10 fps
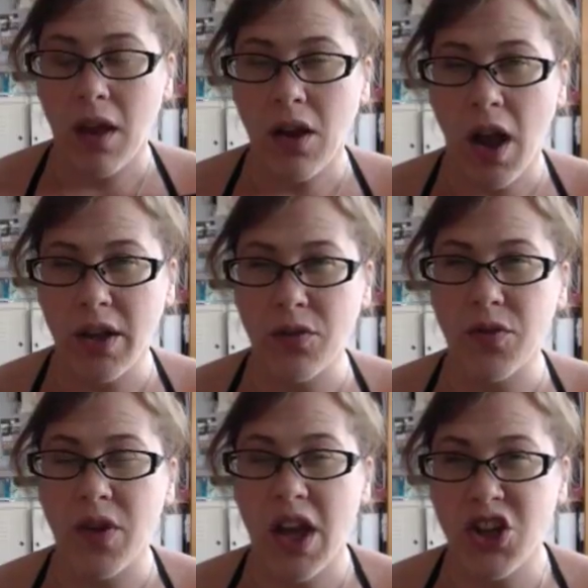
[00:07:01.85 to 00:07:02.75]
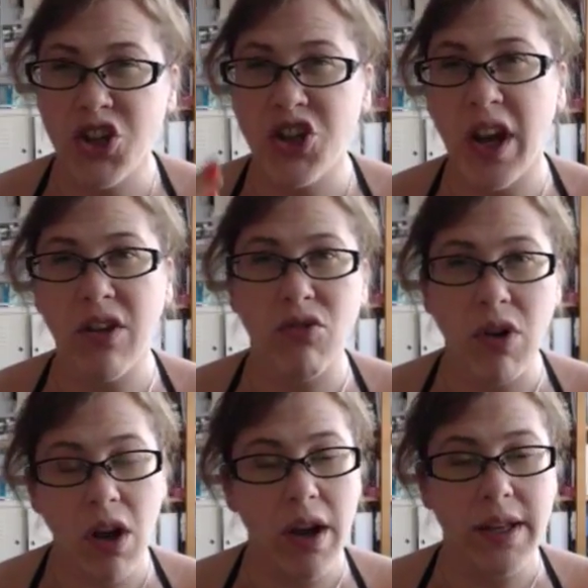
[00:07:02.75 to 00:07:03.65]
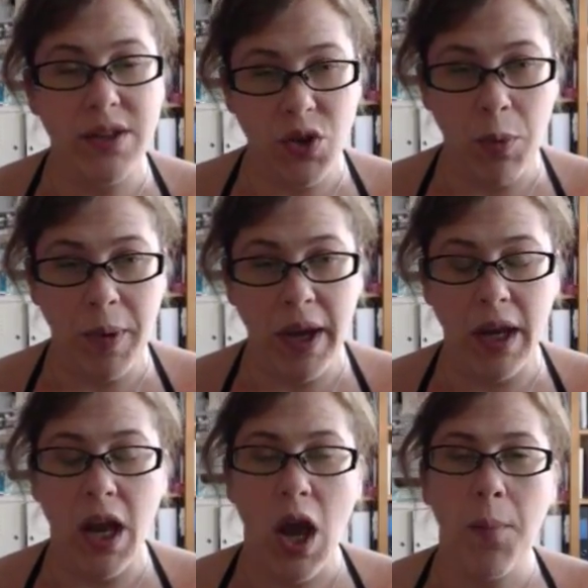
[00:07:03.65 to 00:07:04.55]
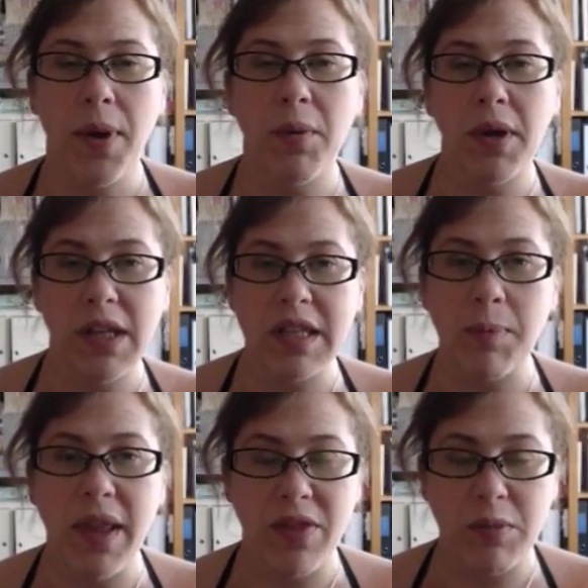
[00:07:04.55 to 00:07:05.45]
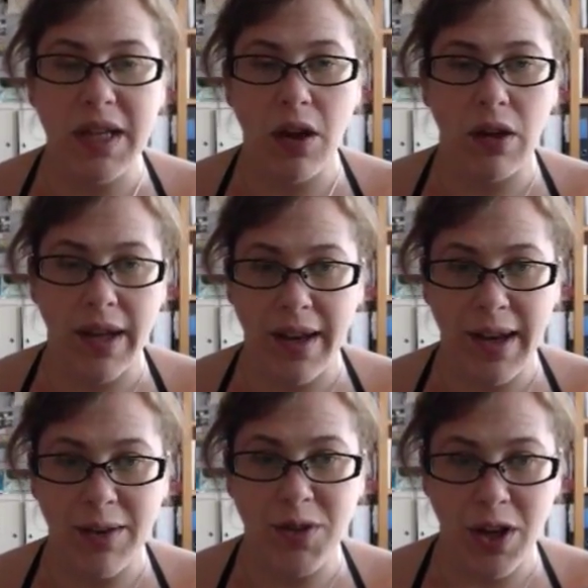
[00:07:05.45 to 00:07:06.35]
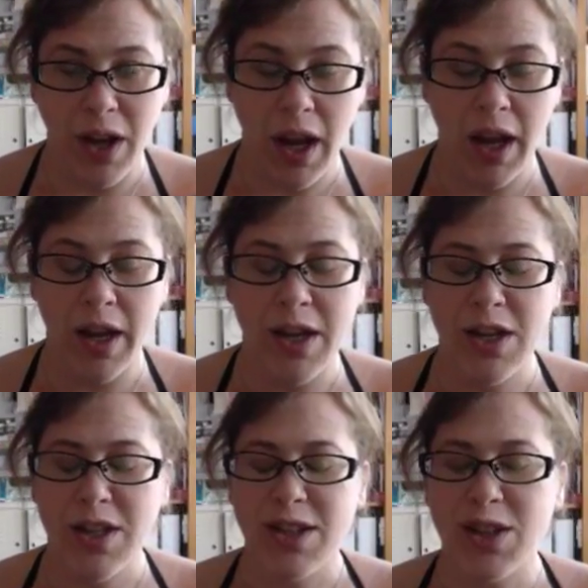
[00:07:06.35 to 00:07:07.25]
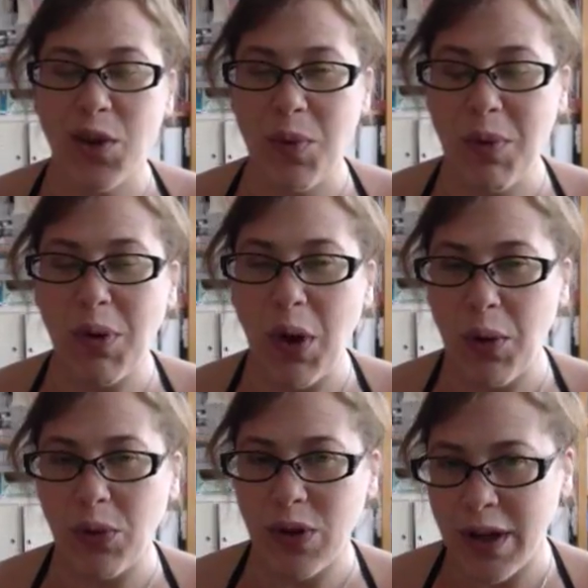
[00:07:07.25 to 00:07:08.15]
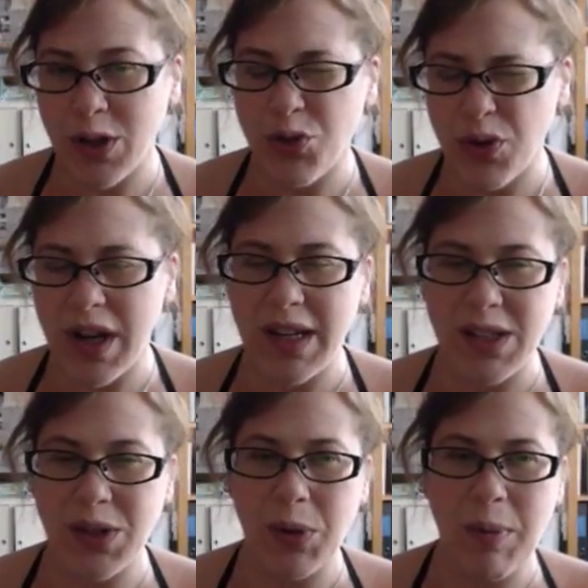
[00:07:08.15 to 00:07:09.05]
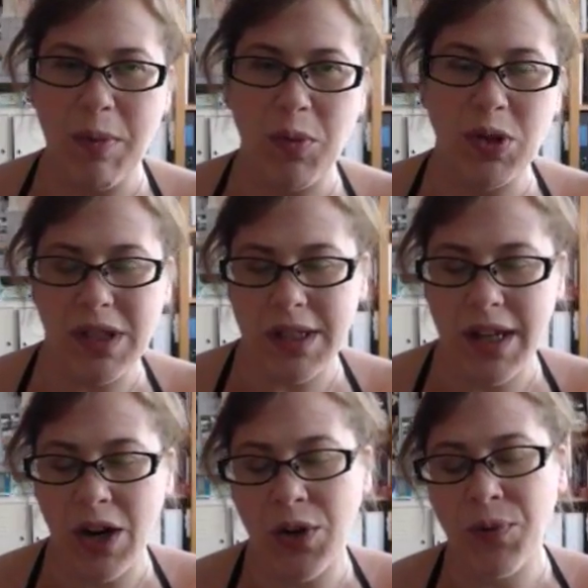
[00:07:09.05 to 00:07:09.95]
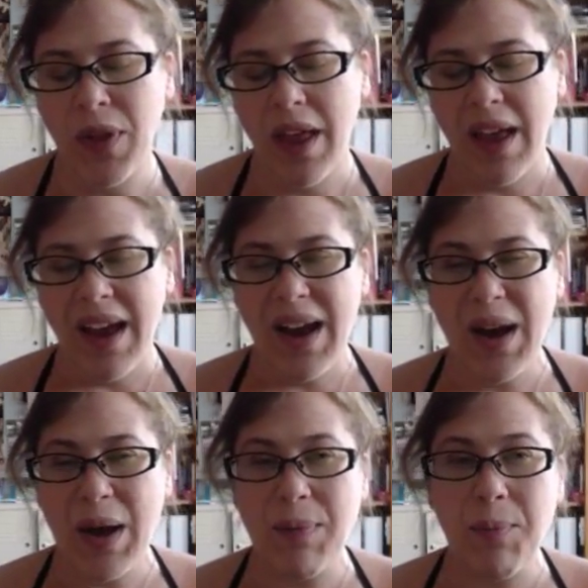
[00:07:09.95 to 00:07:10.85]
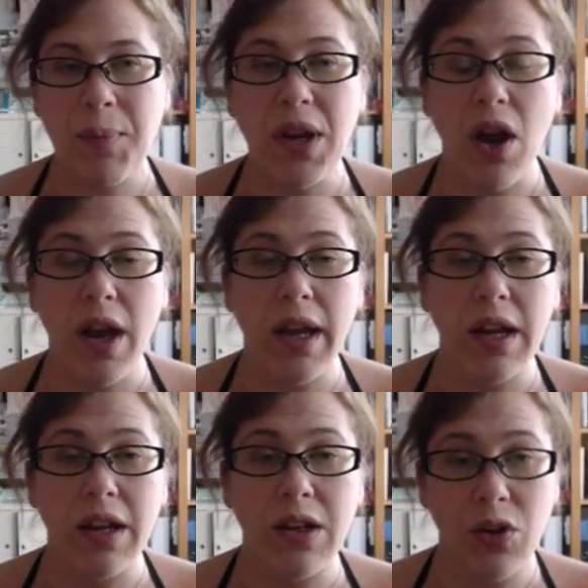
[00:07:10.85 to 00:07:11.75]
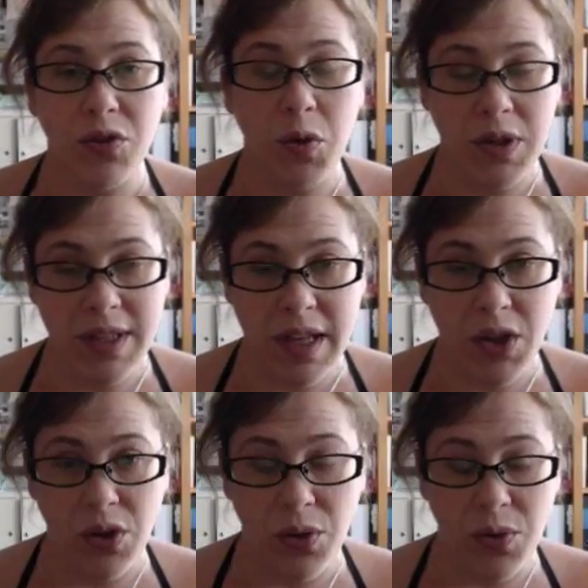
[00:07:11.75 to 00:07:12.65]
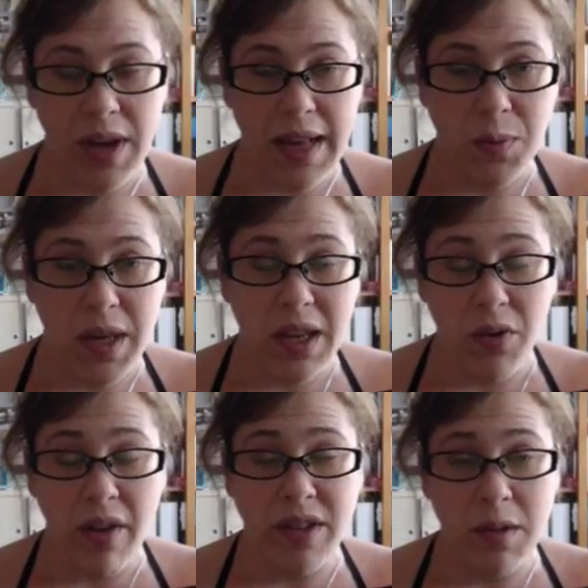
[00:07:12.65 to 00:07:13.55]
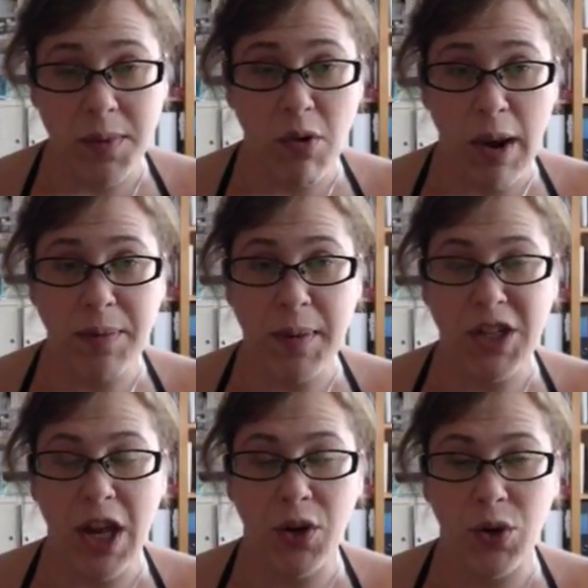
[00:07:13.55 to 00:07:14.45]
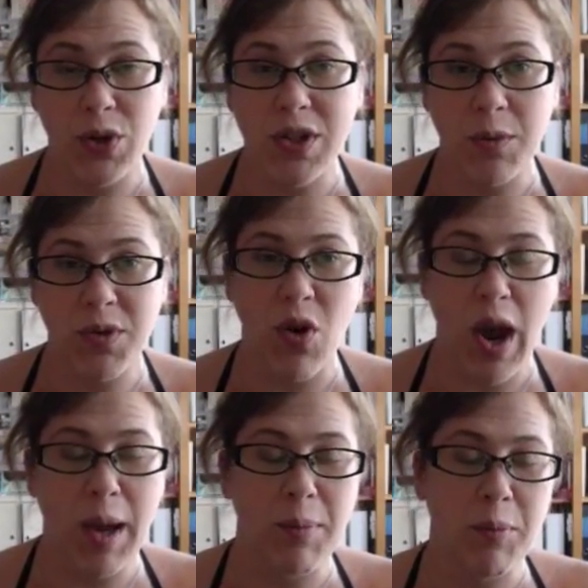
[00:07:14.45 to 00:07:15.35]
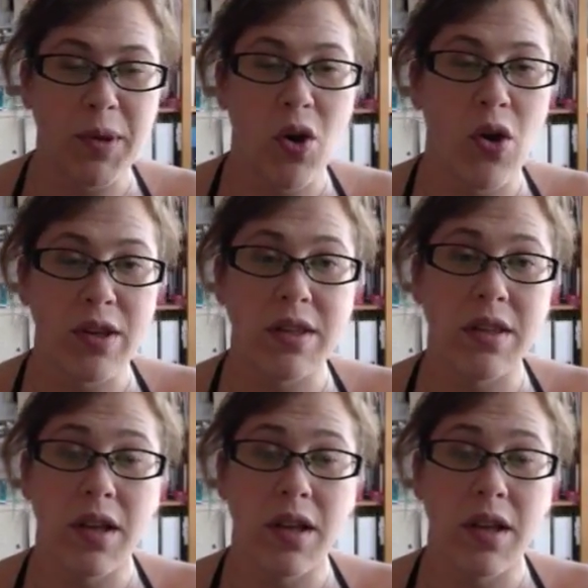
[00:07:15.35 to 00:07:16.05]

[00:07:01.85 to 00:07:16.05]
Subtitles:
kind of generalized topic, but I'm going to split them down like I have done here. So we will go kind of drill into a bit more detail. But I look forward to seeing you next week. If you haven't subscribed to my channel, subscribe, because